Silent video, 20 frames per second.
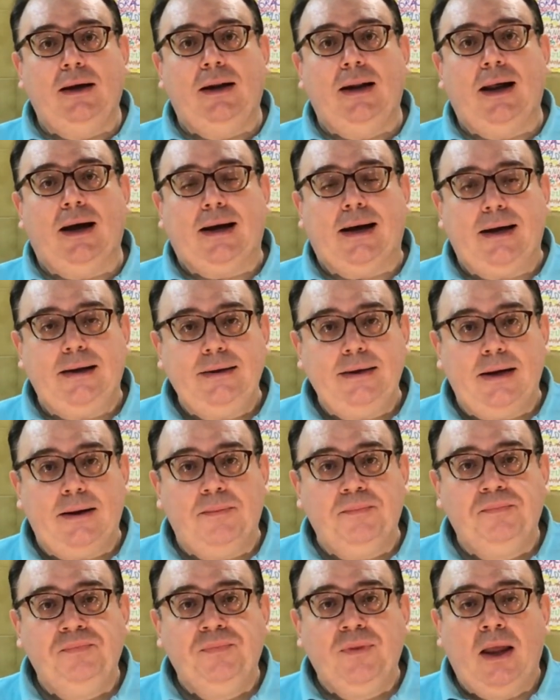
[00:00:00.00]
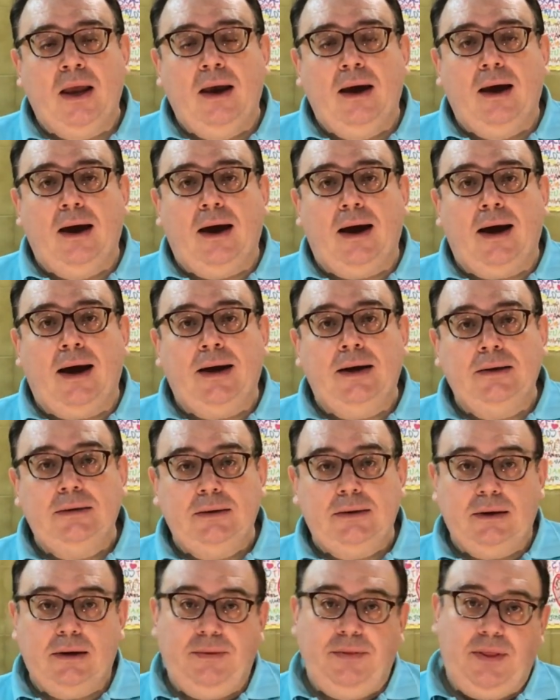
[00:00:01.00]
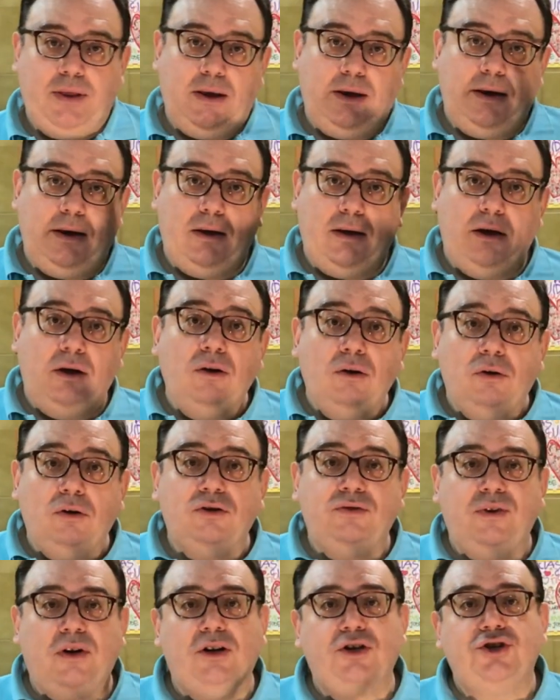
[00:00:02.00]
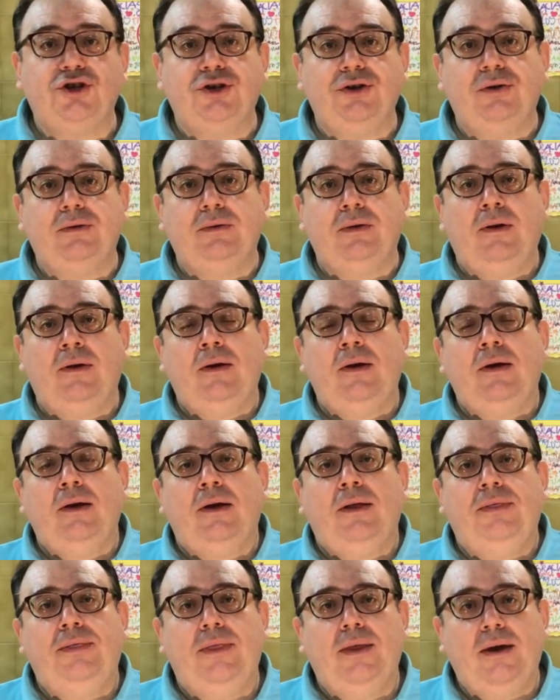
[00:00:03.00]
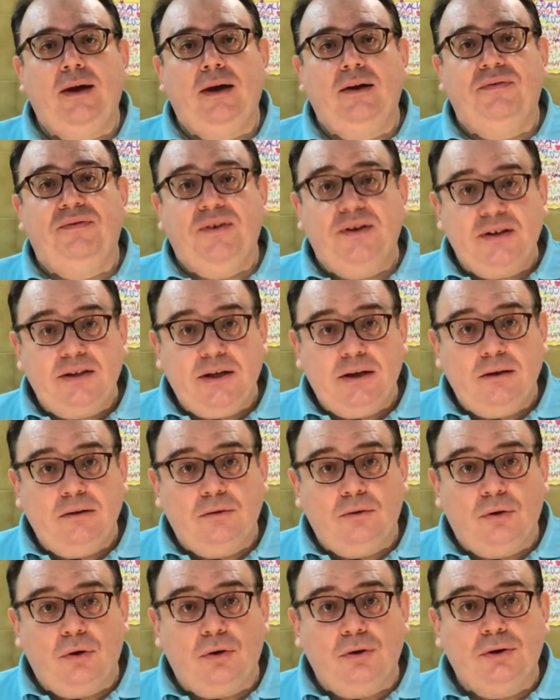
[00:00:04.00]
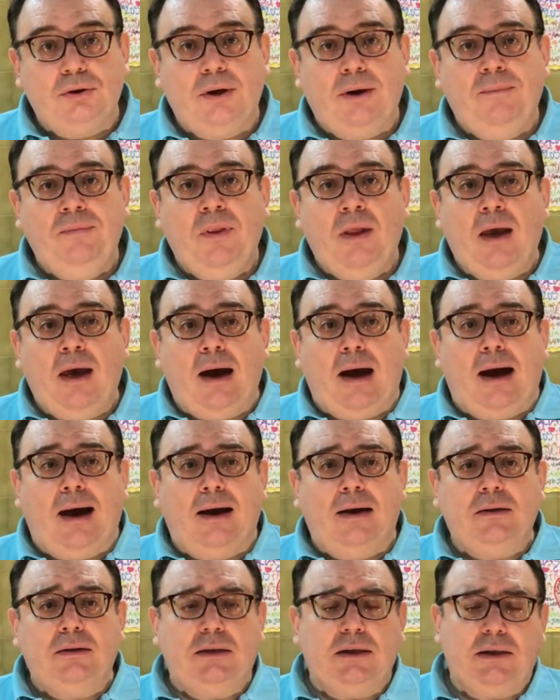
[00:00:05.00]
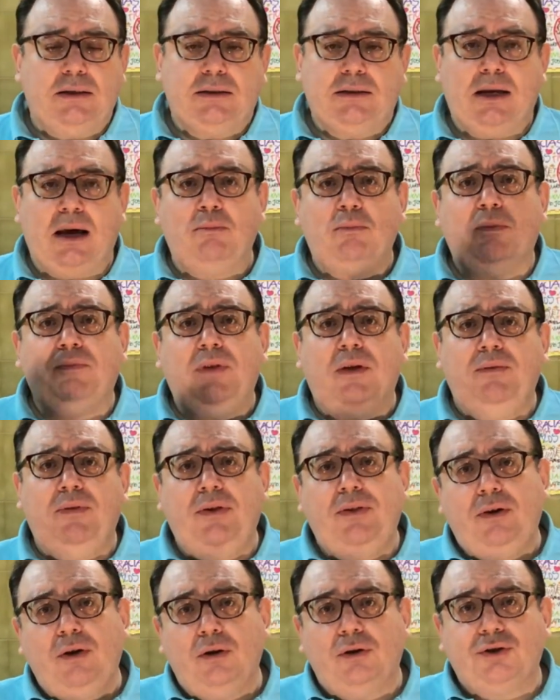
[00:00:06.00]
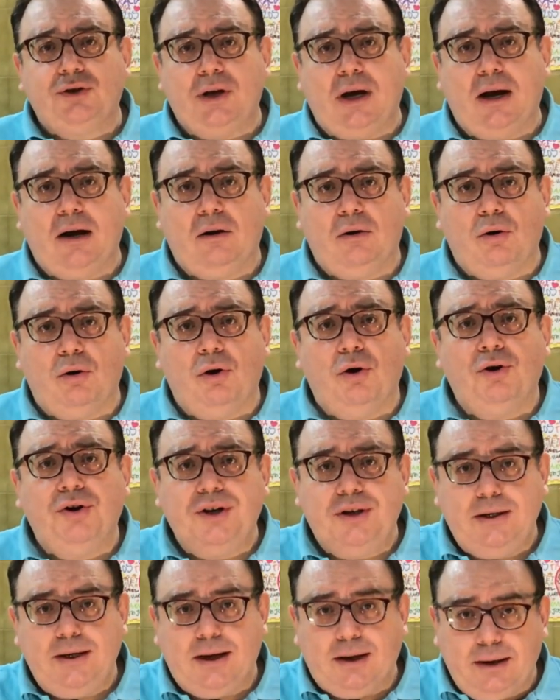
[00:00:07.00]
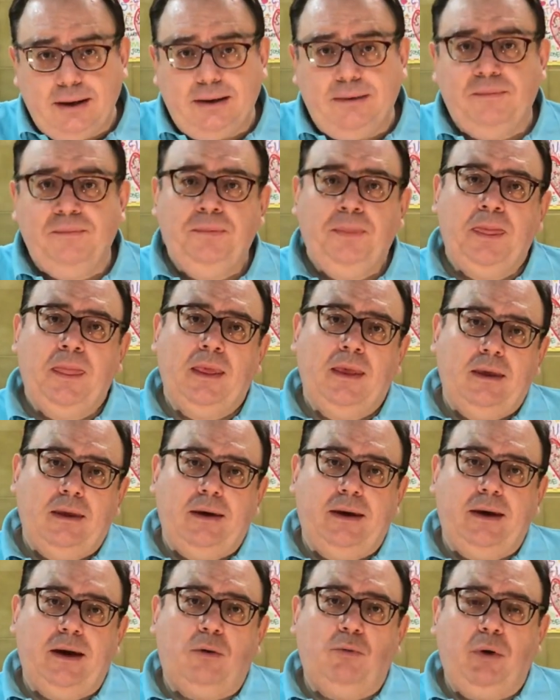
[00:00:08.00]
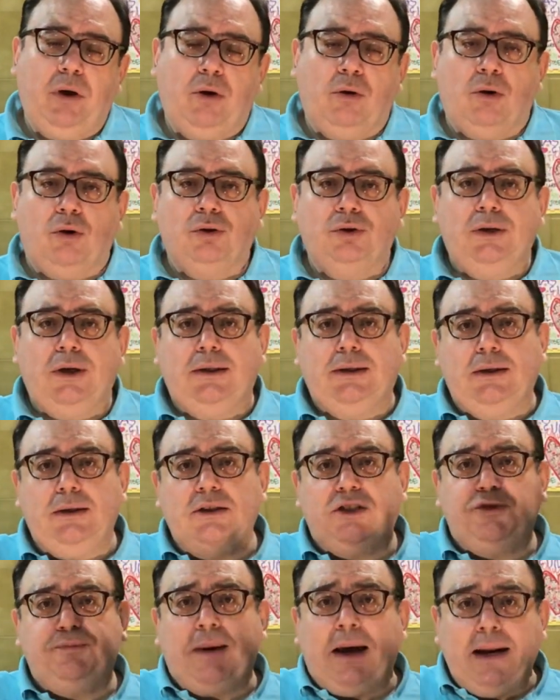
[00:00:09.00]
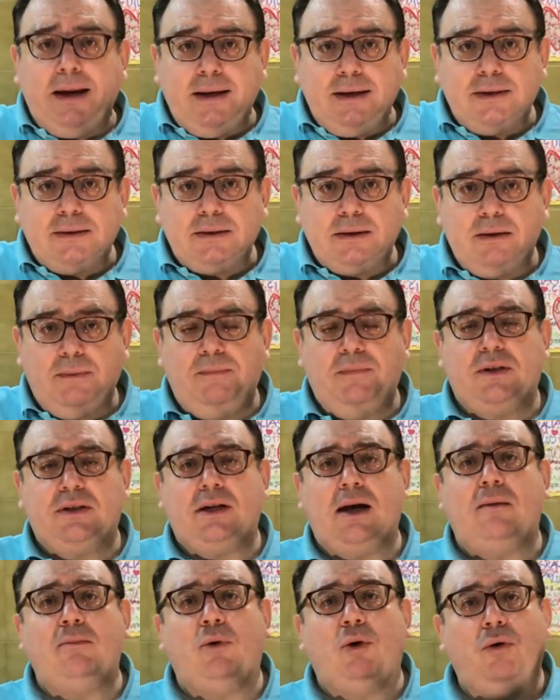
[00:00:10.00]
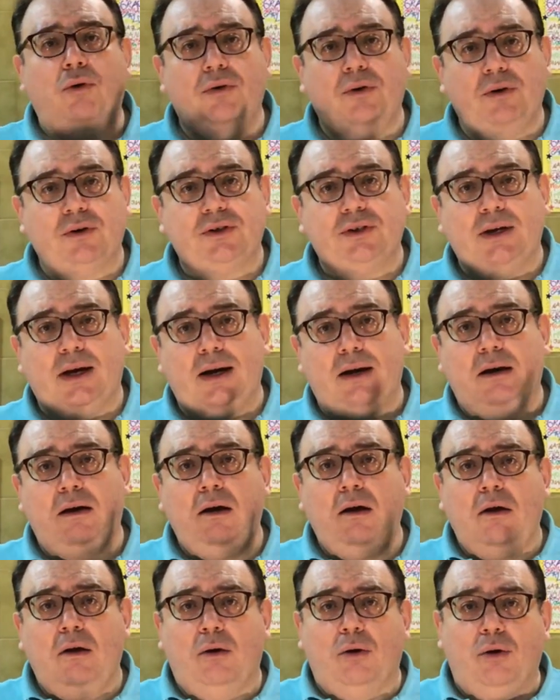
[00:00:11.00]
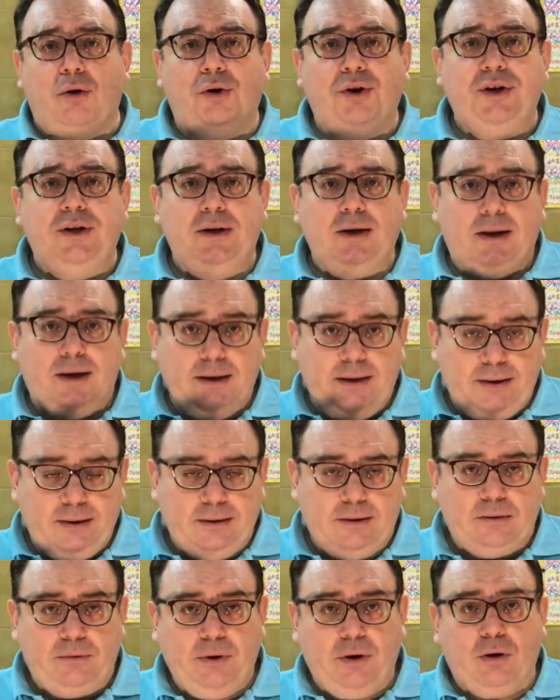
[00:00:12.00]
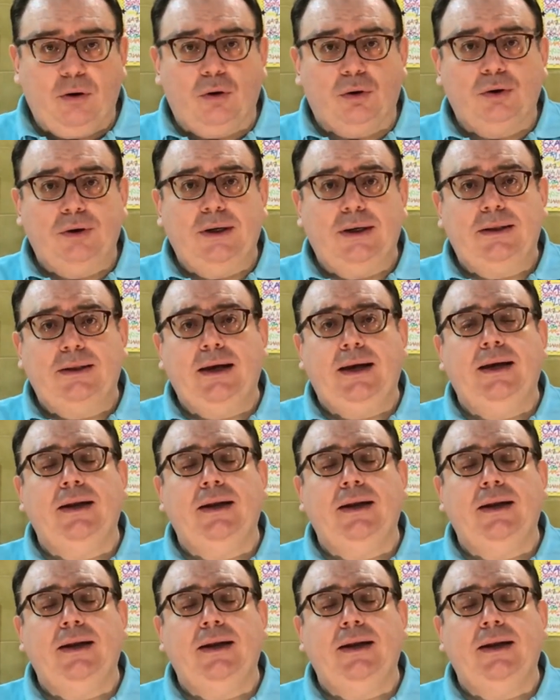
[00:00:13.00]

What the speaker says: La Caña, and the English version, the fishing rod. And some of the videos are originally recorded in Spanish, some others are originally recorded